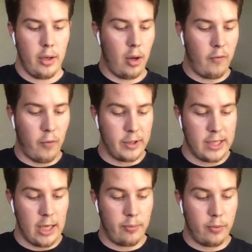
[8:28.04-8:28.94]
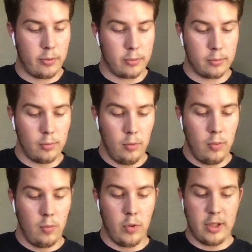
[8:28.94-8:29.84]
for example,
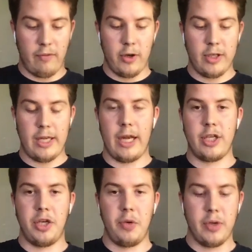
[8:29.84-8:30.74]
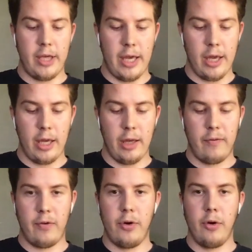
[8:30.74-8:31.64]
what's the first action you would take if
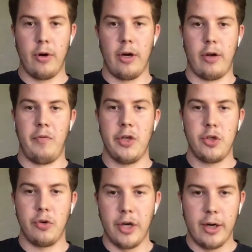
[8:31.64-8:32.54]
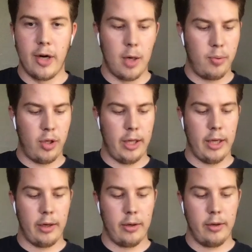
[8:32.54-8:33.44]
you're in a conventional gear
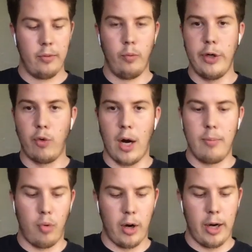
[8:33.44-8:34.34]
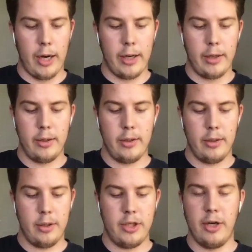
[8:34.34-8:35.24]
airplane, weak right brake,
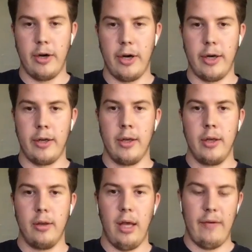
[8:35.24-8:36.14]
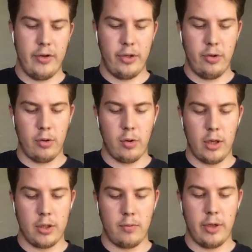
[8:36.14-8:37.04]
steering left into a
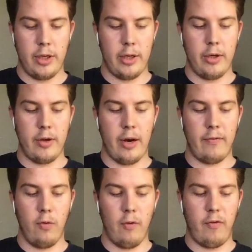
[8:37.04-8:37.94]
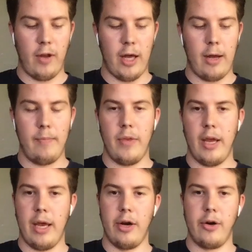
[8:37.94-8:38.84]
crosswind, you got a full flap,
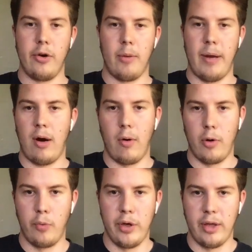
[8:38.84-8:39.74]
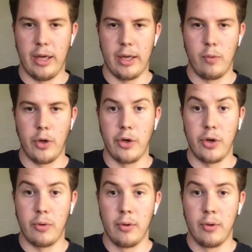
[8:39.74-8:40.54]
and you're doing a power on wheel landing. What do you do?